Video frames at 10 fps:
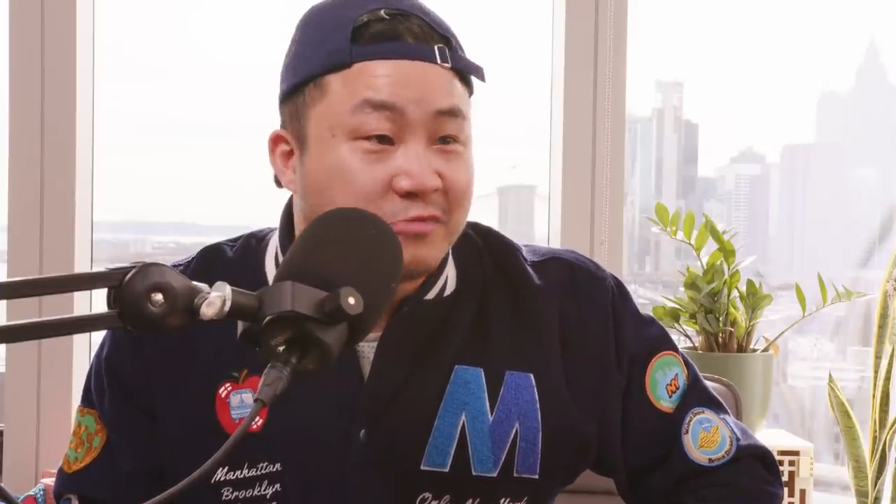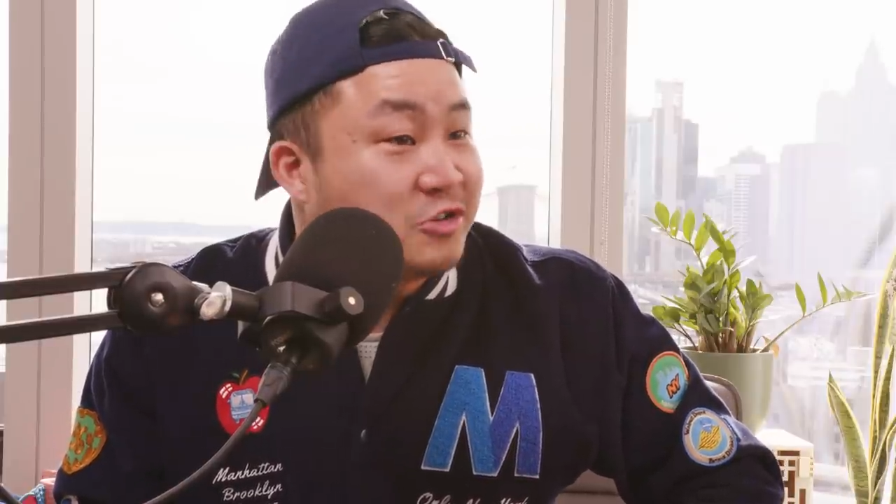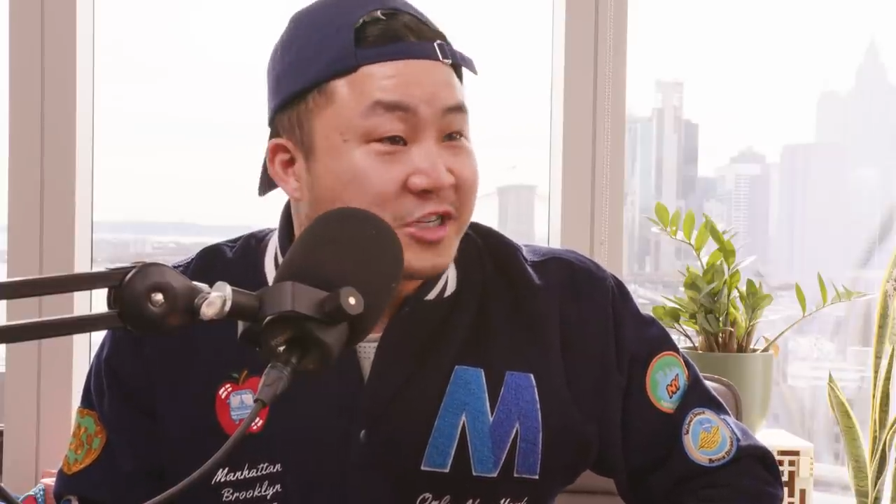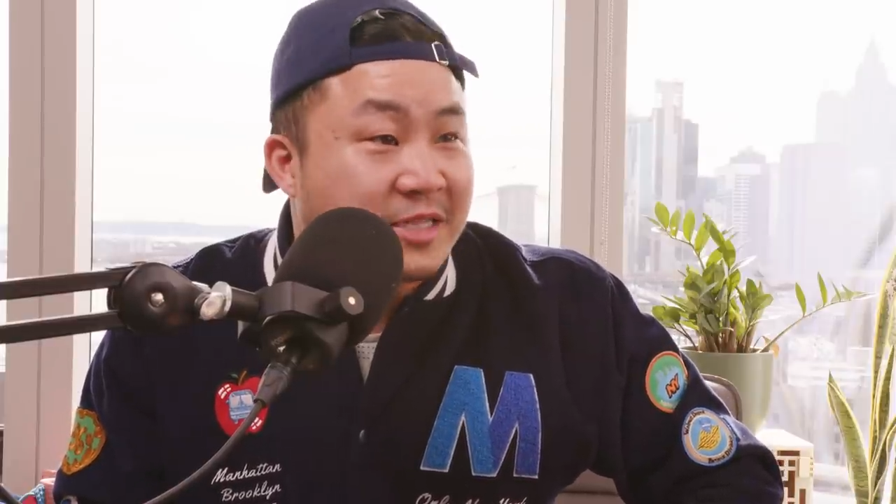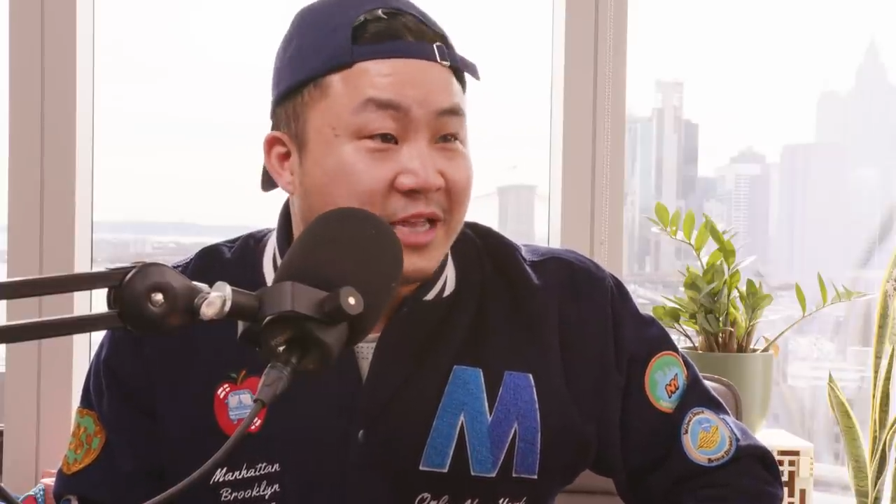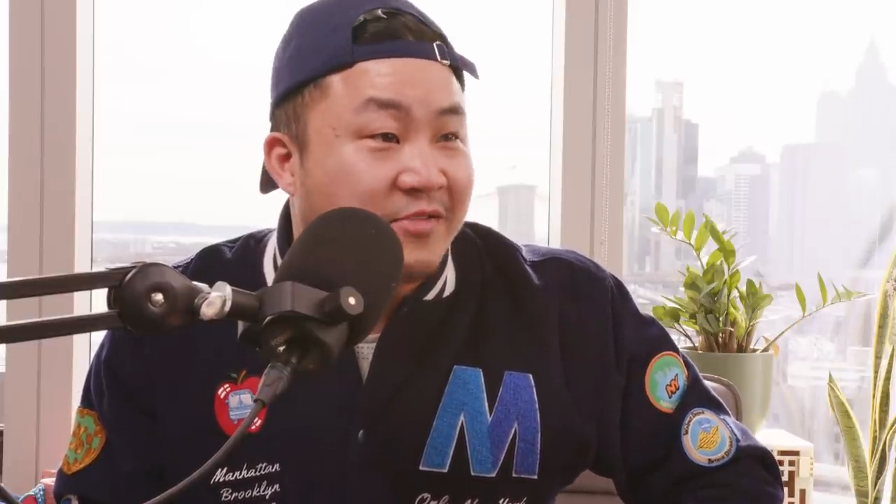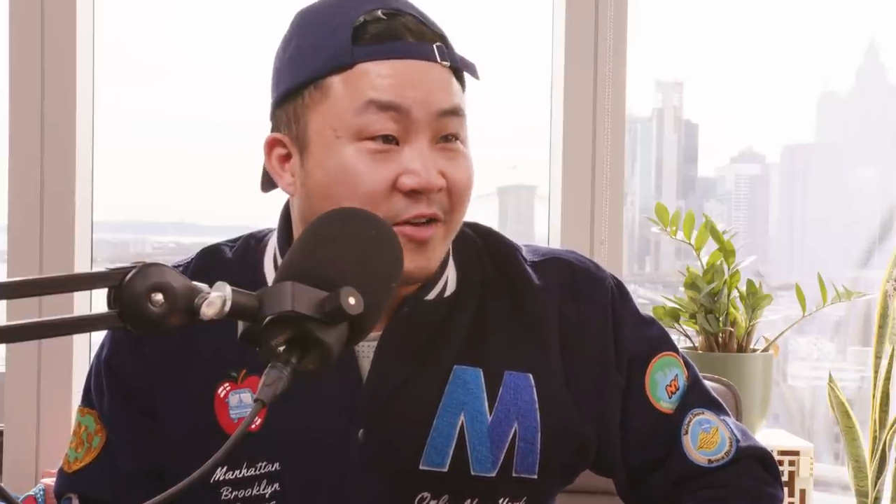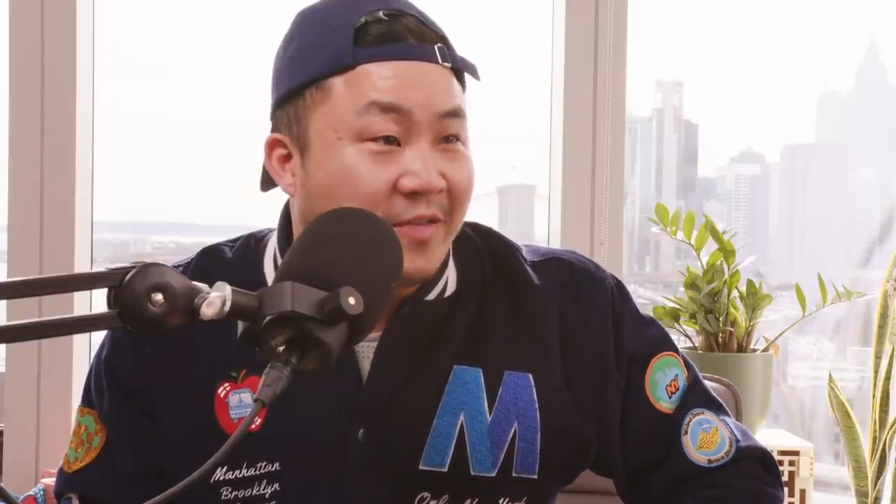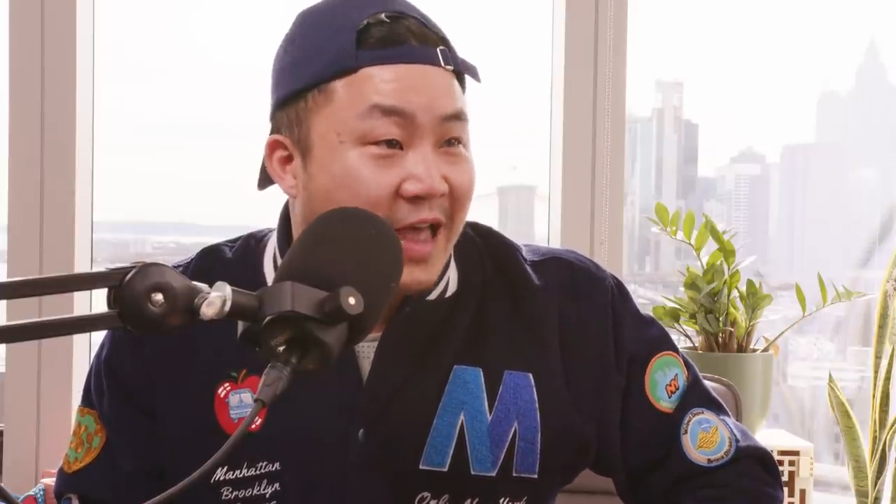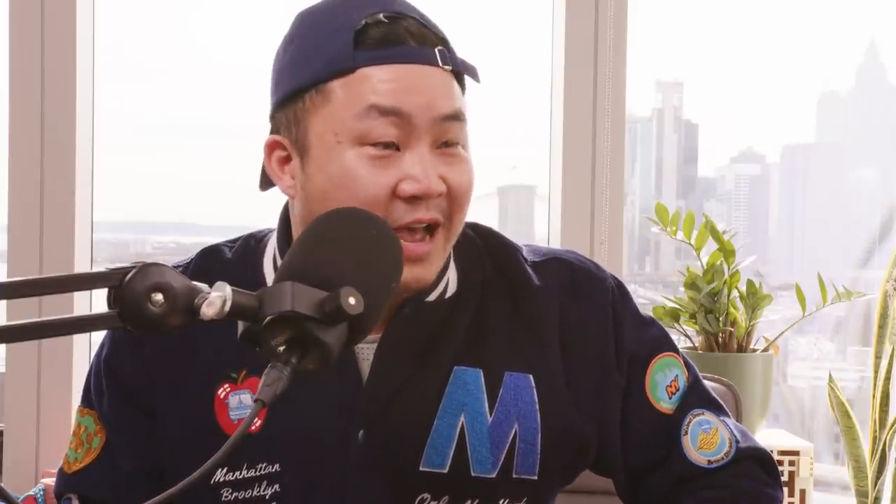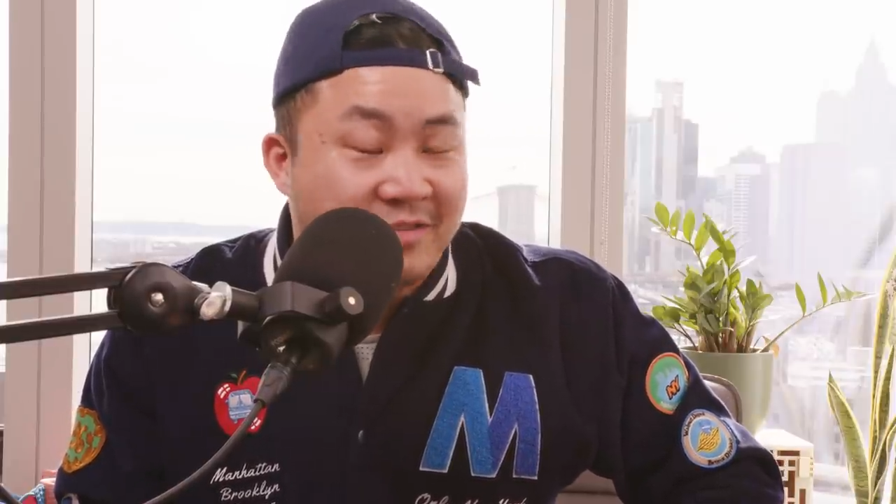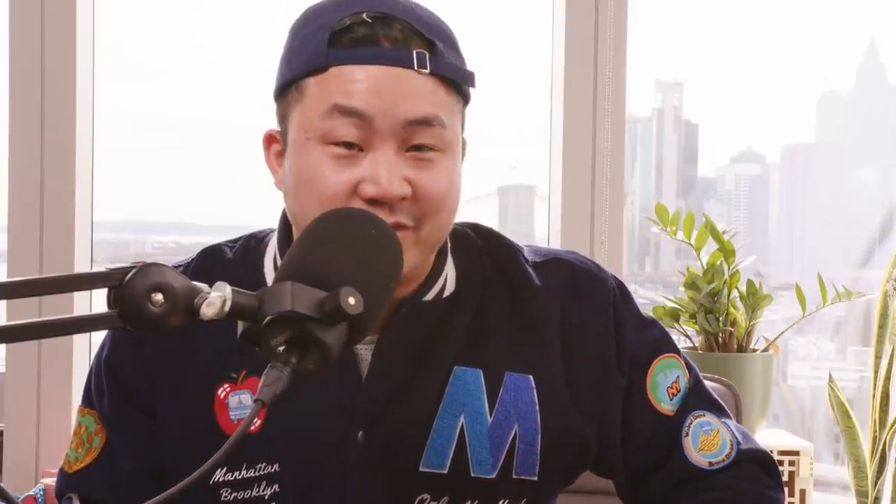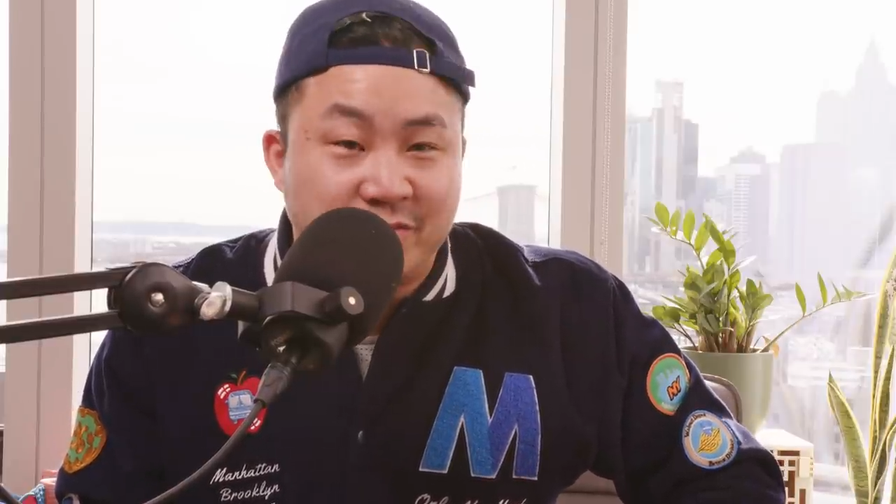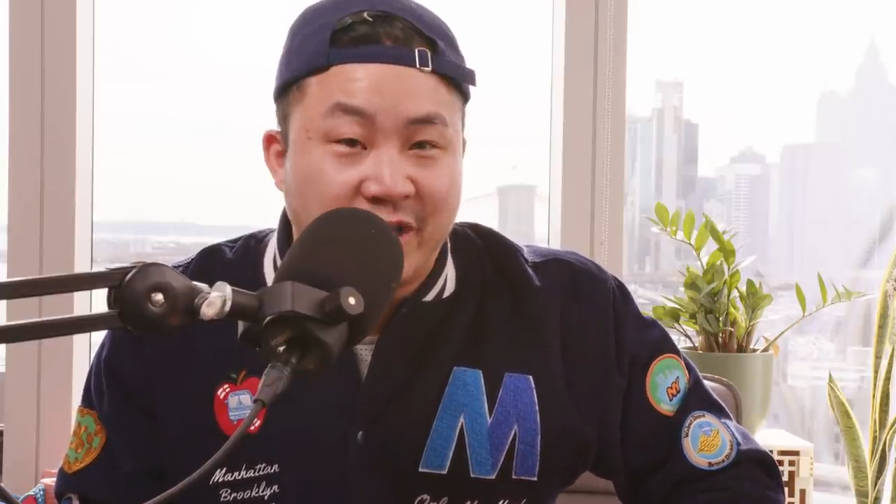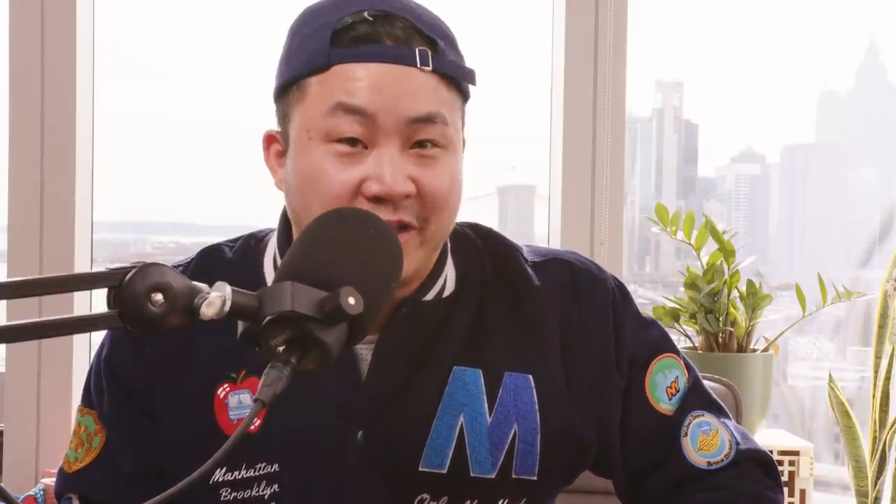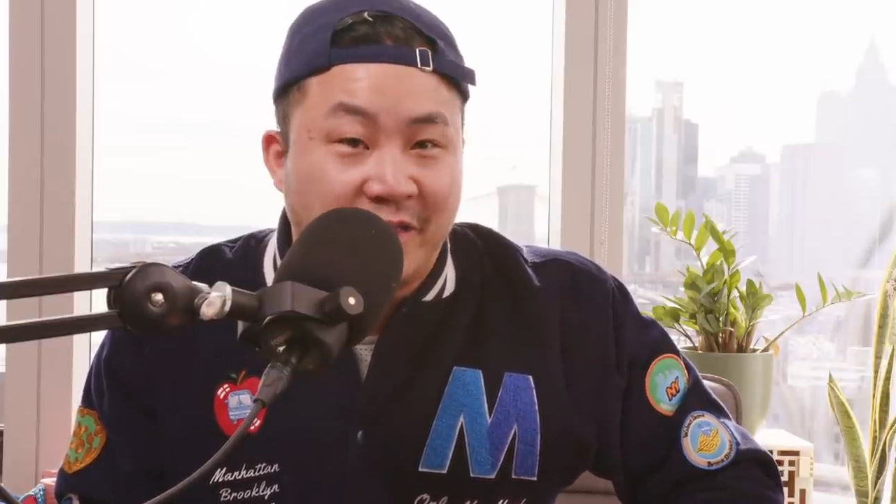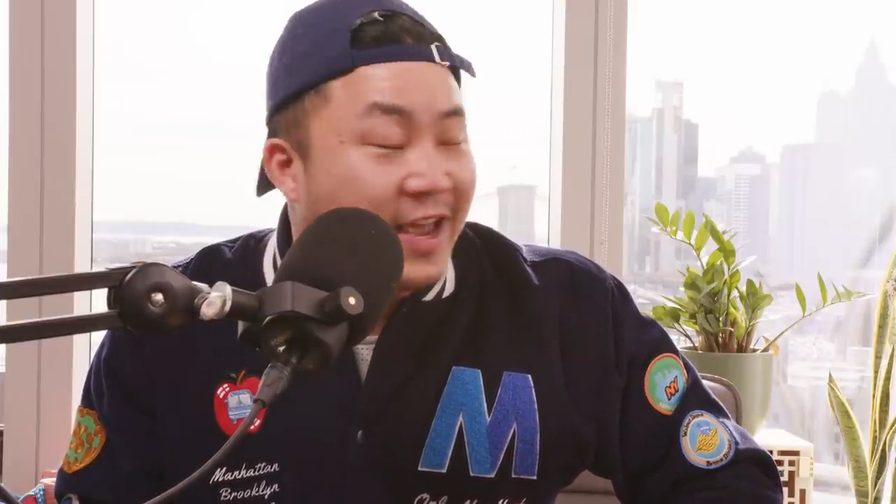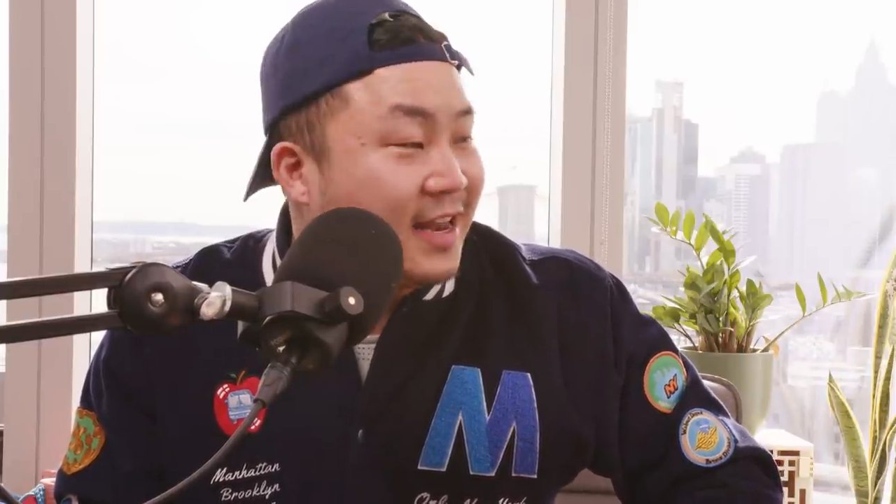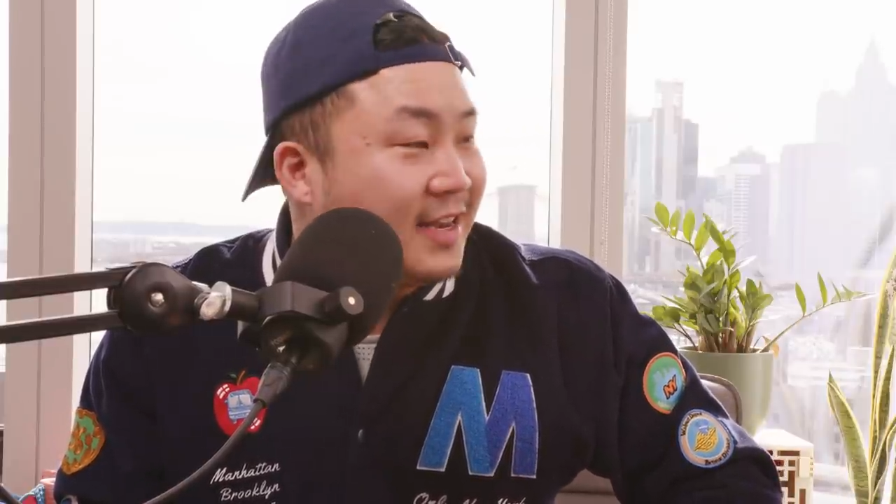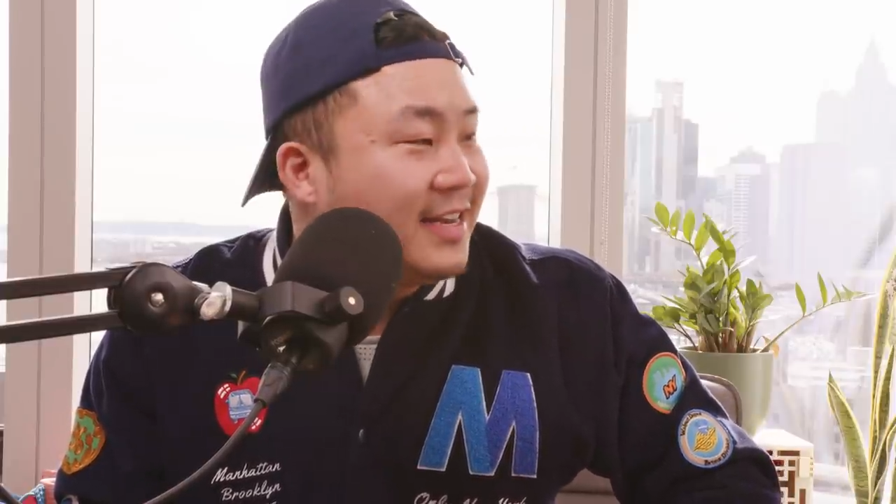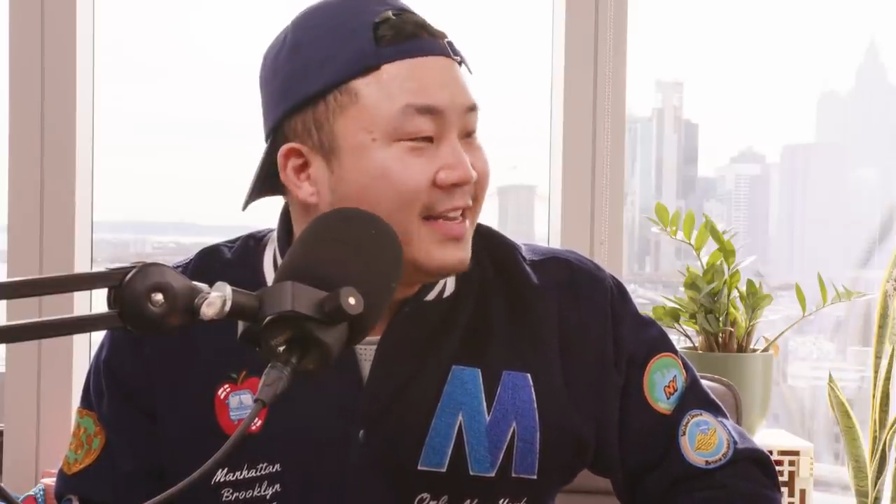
We're just living our lives. Let's get lit.